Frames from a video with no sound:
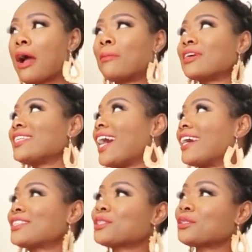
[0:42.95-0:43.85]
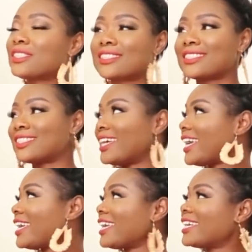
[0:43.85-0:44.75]
But yeah, so
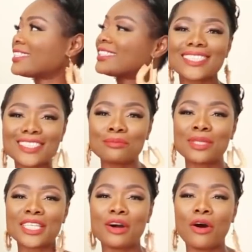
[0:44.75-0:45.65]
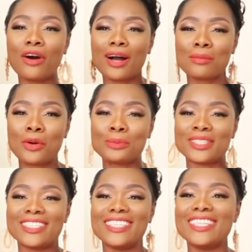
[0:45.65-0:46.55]
today is just a mini haul, I'm
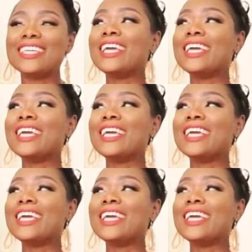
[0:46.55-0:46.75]
hoping,